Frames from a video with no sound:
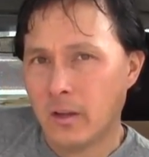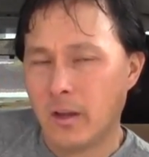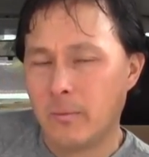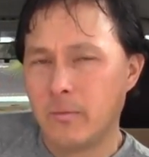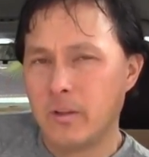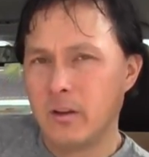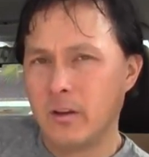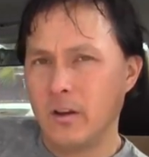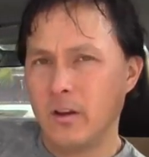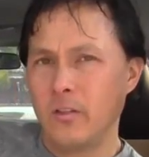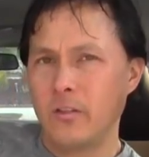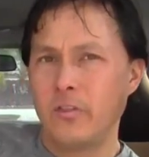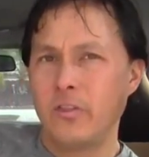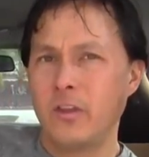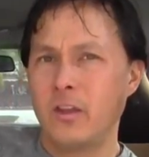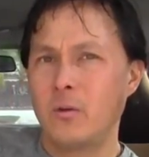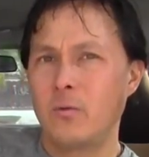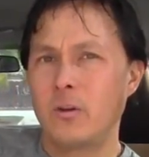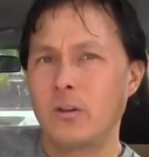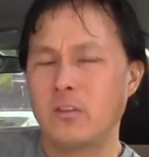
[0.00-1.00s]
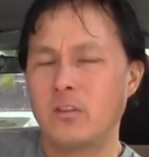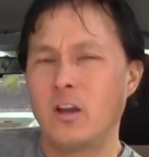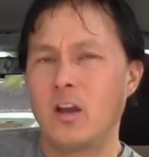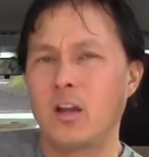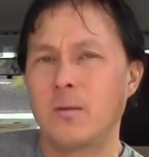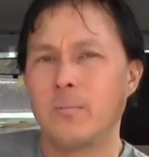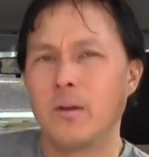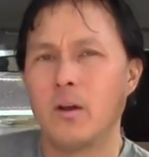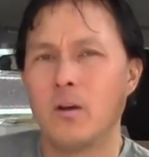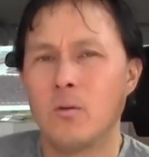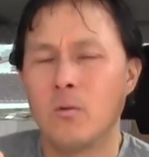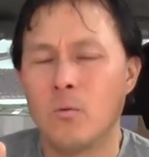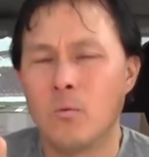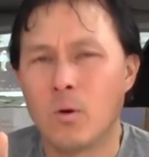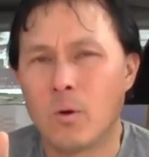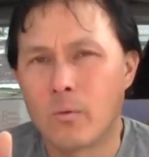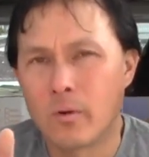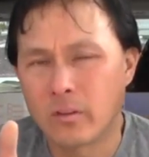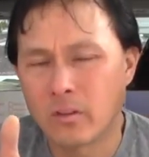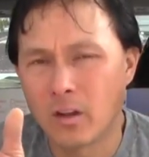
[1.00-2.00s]
I mean, another thing I want to talk about
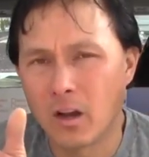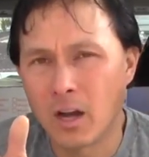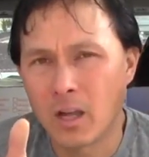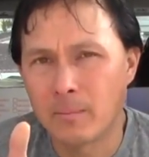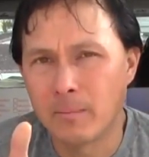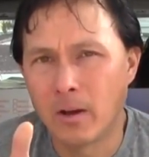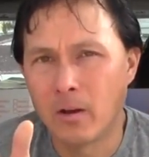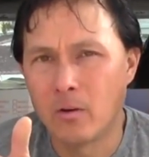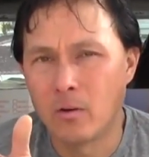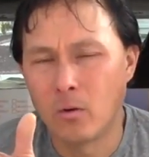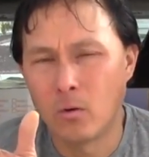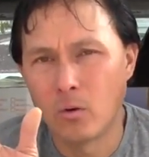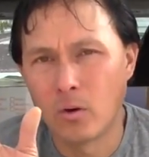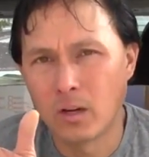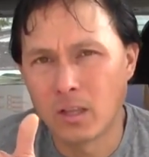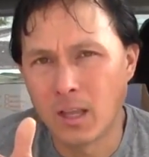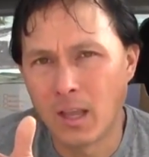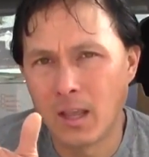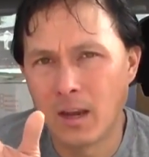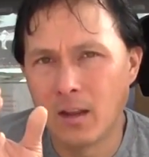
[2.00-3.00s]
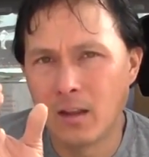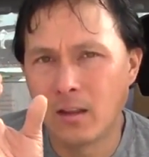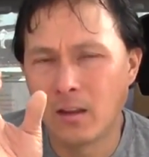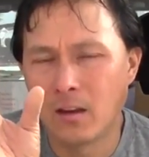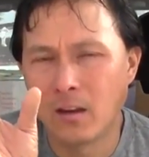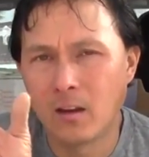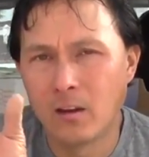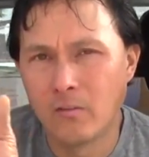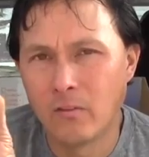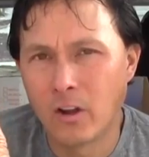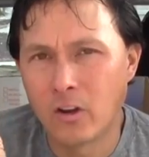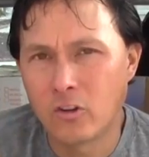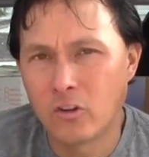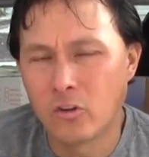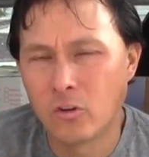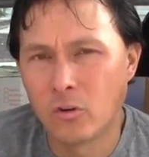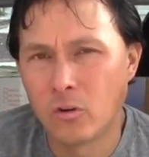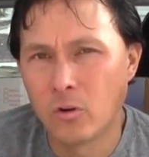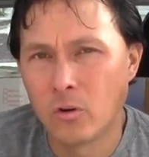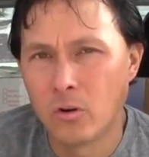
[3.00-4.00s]
while we're talking about organic and
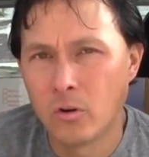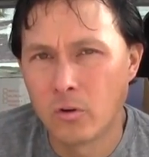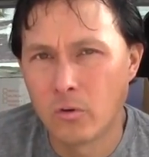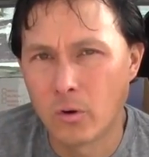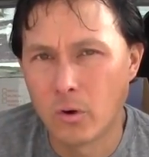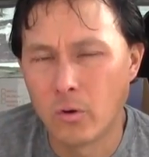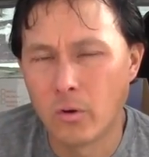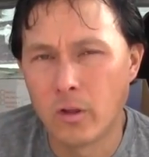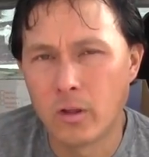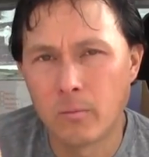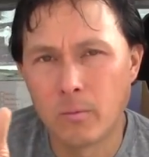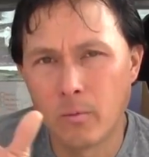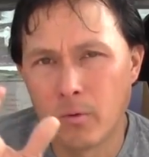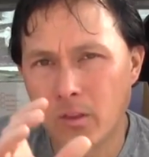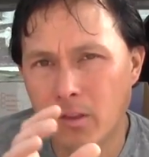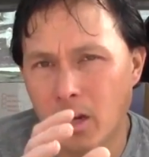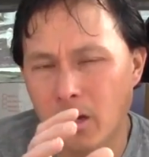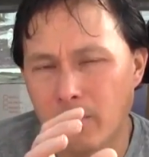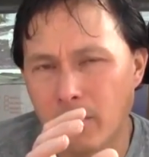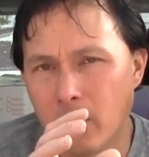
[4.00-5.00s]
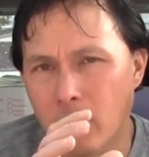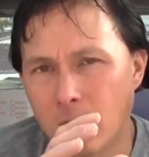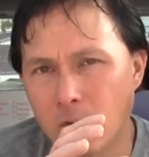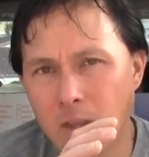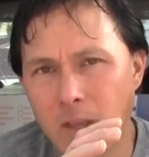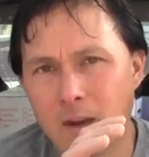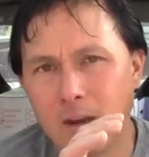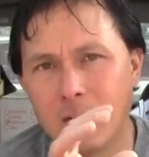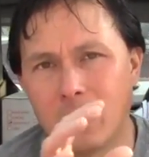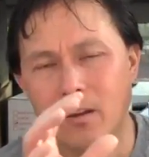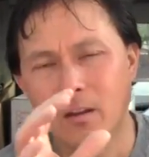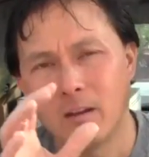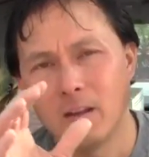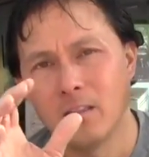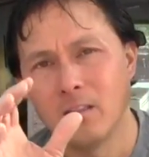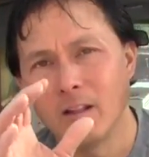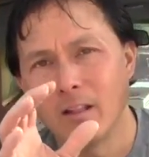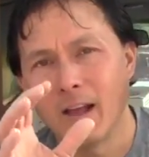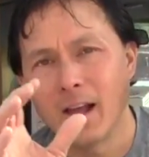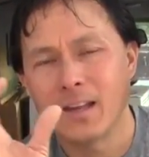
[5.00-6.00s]
conventional growing, I mean, we talked about organic
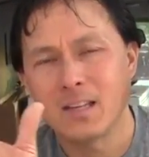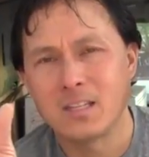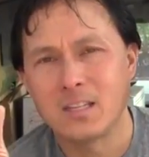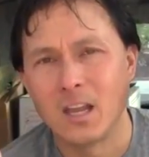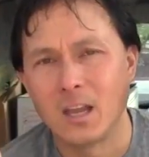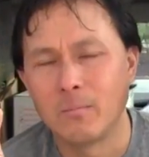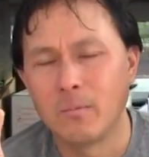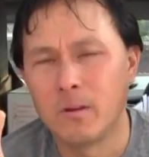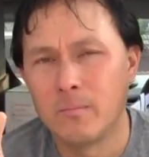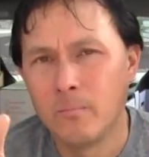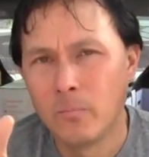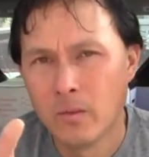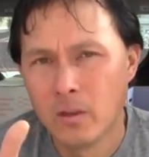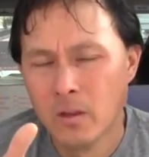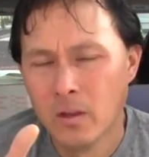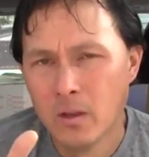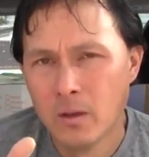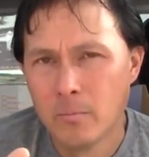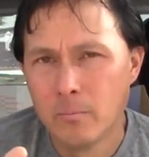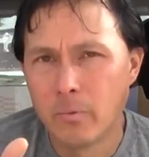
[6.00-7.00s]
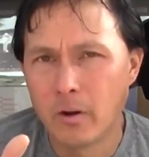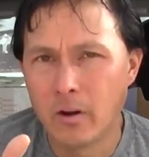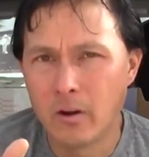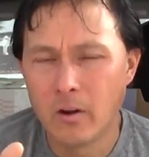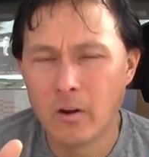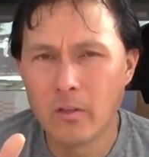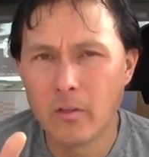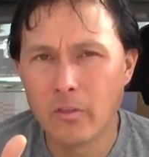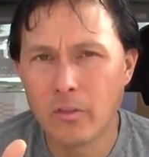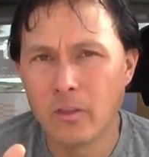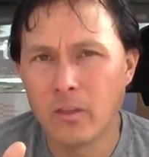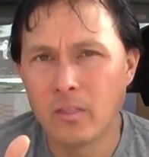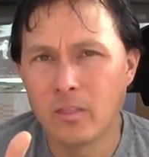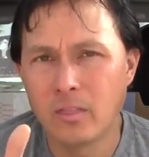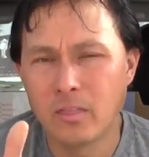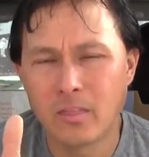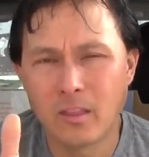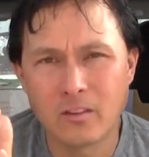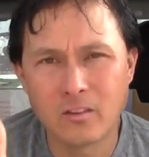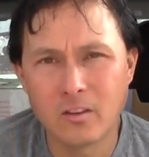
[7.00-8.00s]
in the last segment, but another
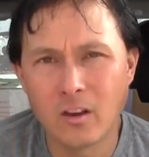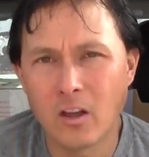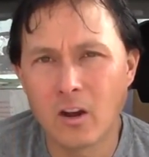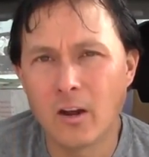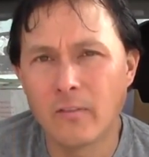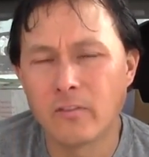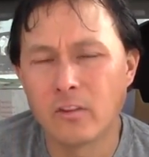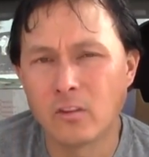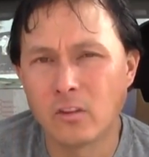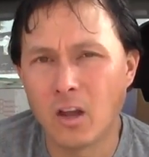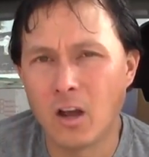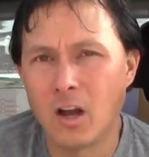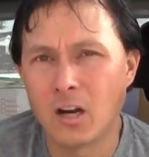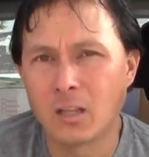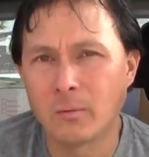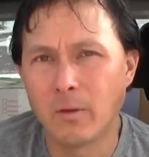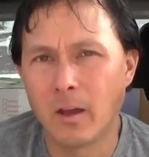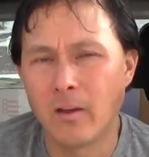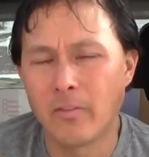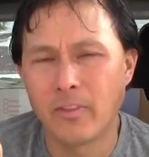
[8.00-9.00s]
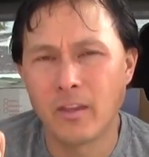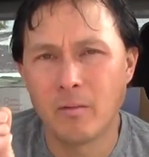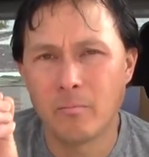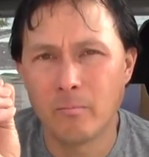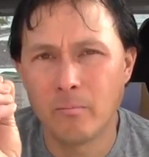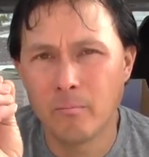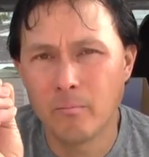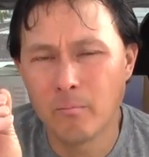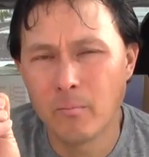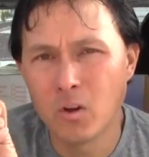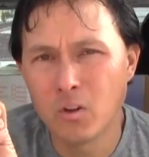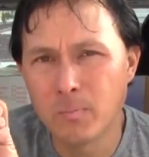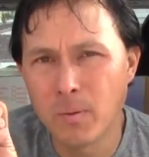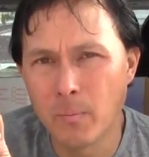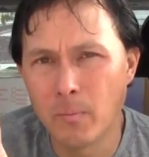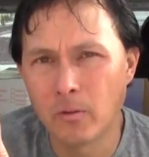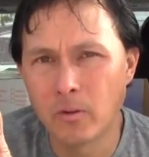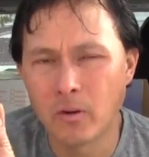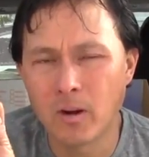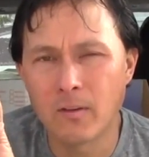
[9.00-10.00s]
thing that's not often talked about that most
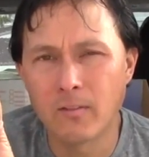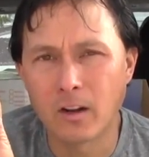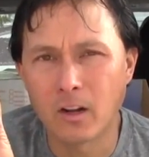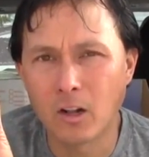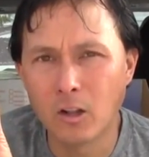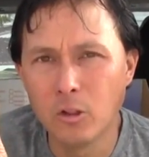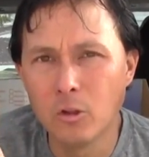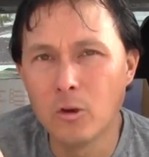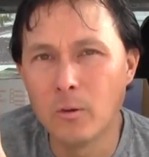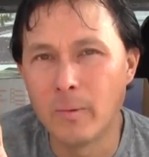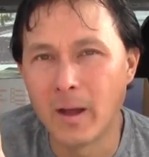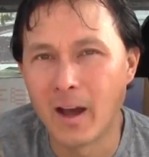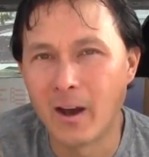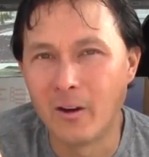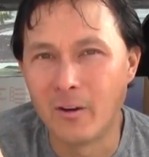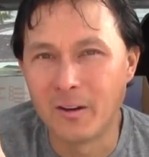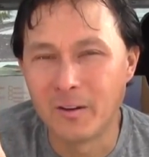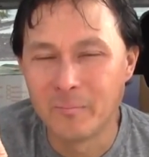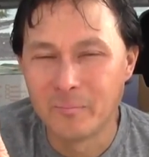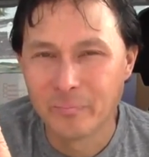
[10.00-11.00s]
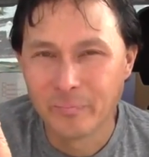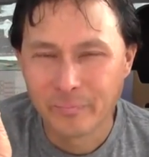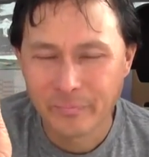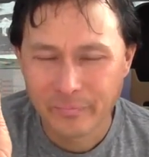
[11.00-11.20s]
people don't have a clue about